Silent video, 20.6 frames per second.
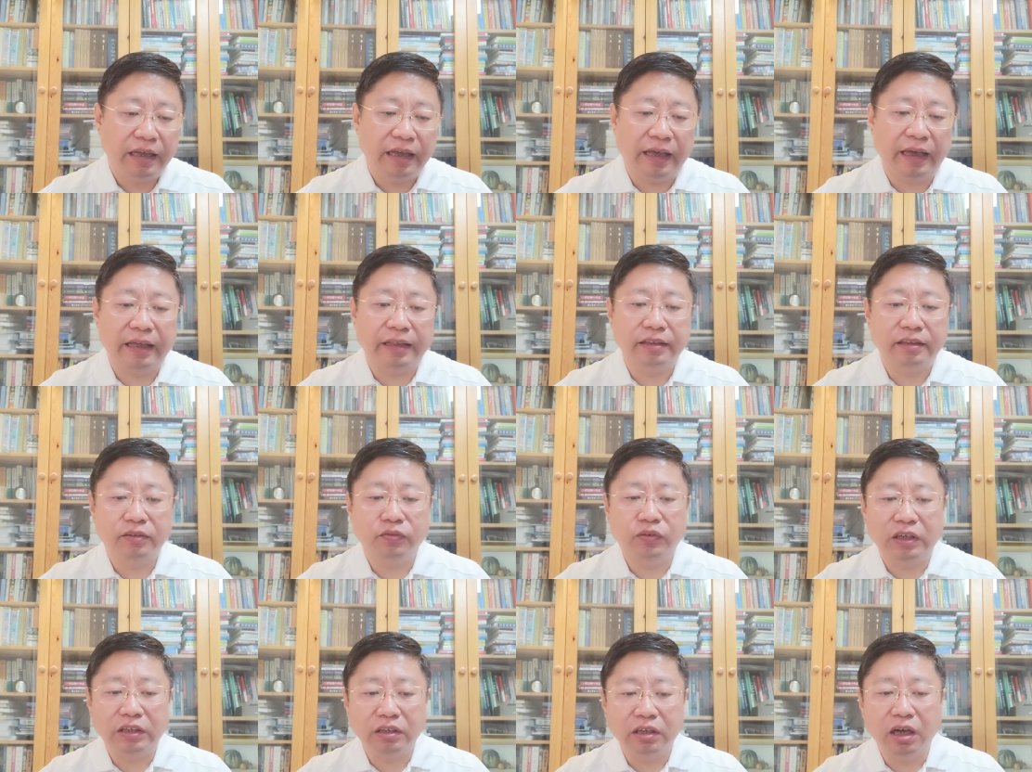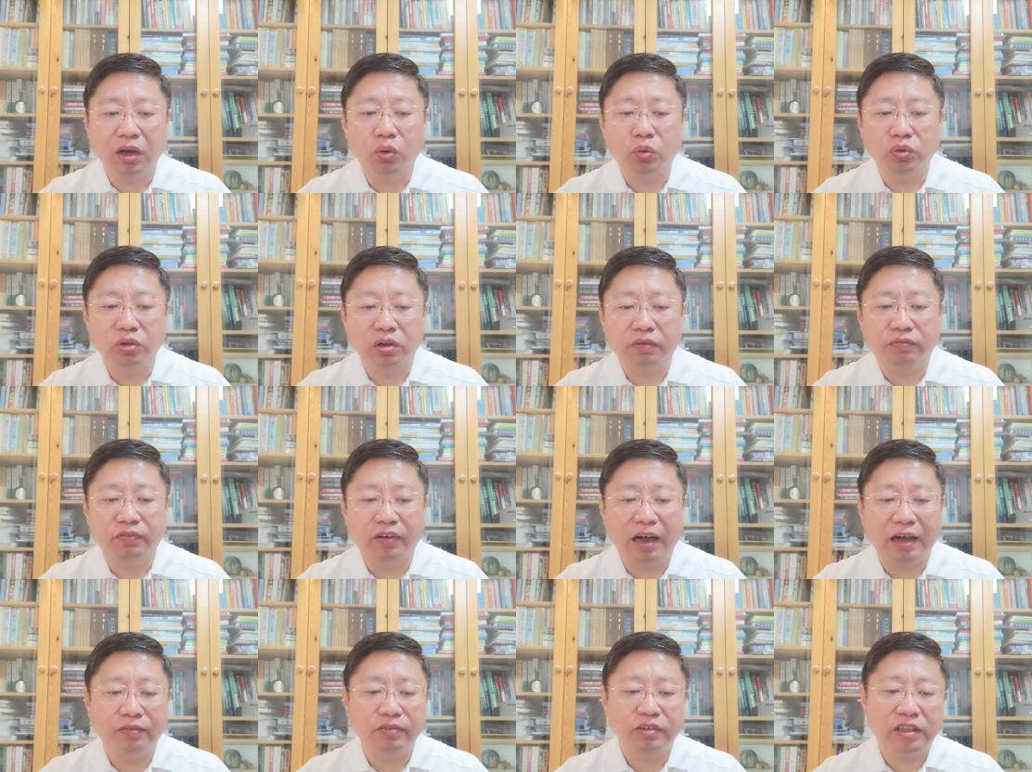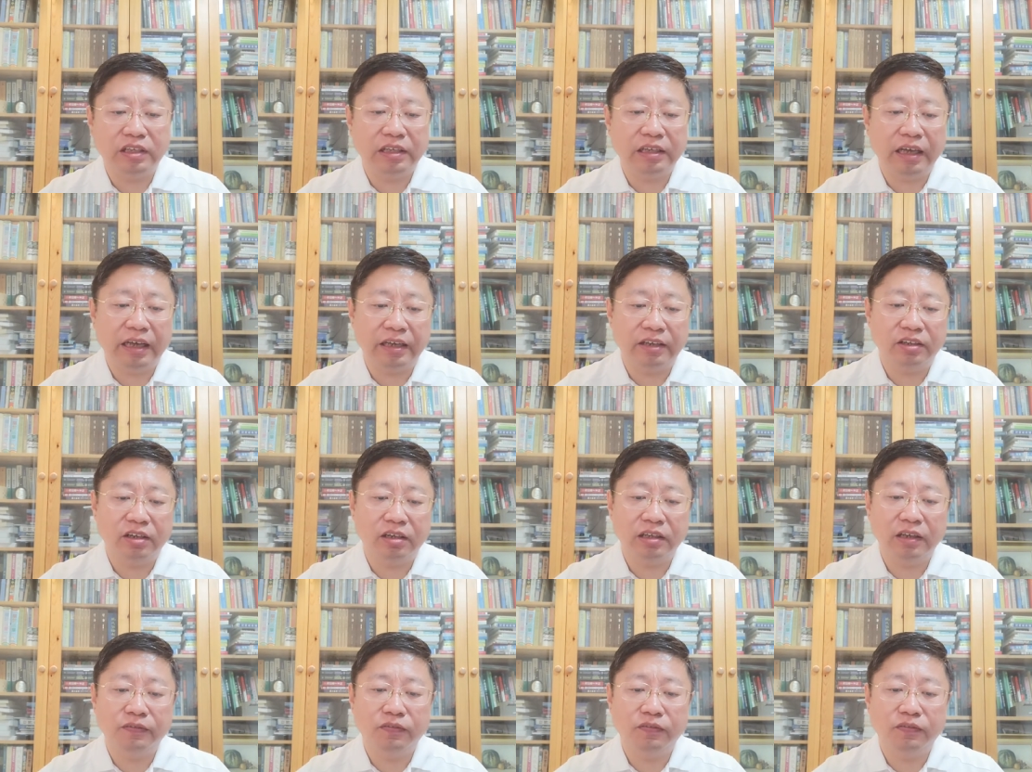And we know the 5G is the